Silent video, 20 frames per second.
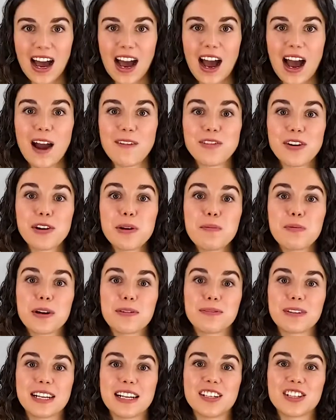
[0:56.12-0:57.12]
I'm very
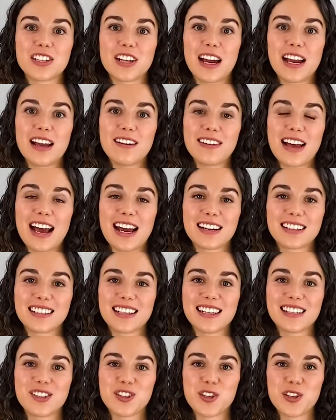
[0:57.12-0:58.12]
privileged that I have
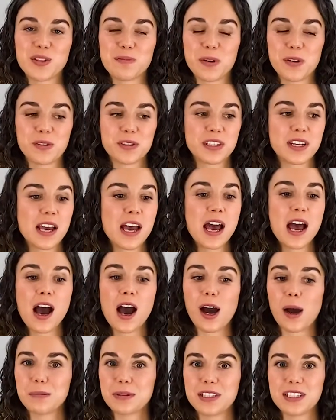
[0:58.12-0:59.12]
access to the most
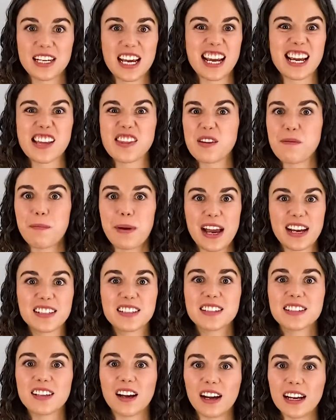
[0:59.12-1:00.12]
up-to-date and the
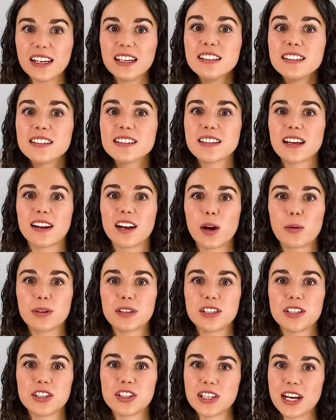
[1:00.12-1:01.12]
best science, and I want
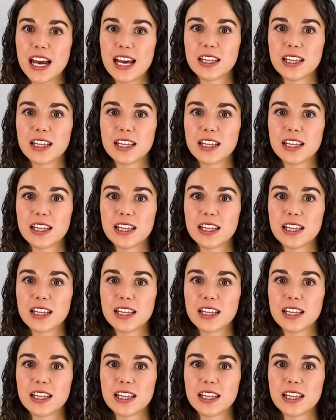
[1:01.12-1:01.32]
to share